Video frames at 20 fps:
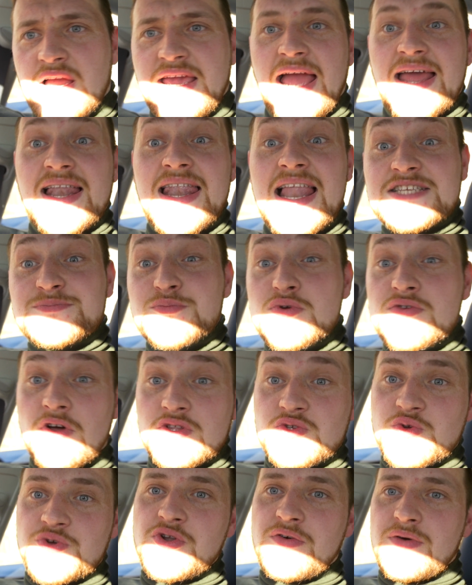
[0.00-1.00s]
Okay, let's move
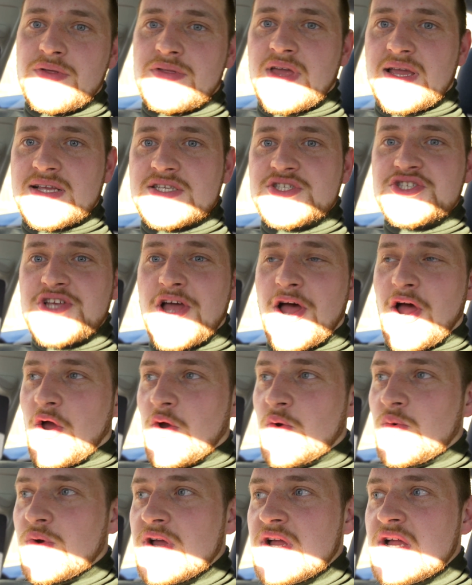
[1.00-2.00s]
on to another thing.
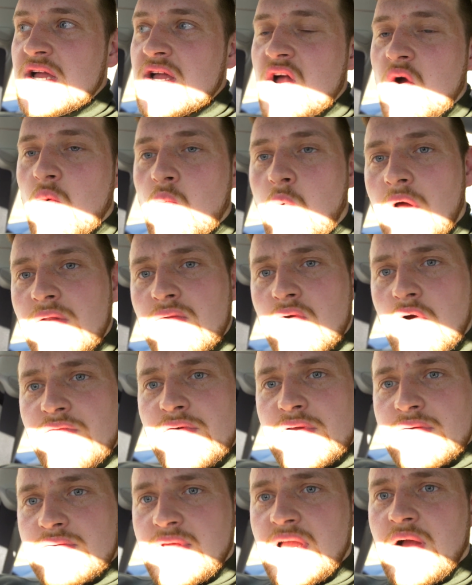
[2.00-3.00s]
So, one
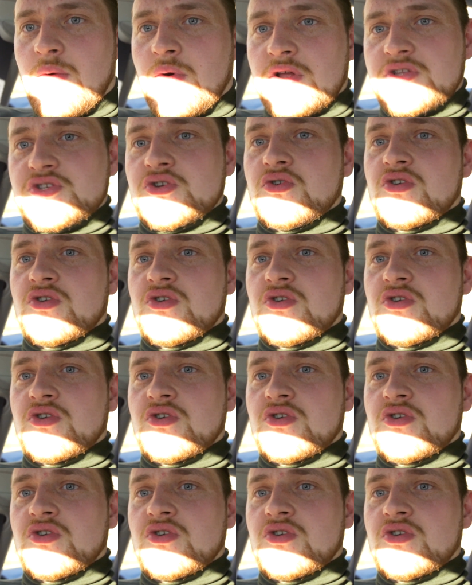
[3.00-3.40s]
other thing I want to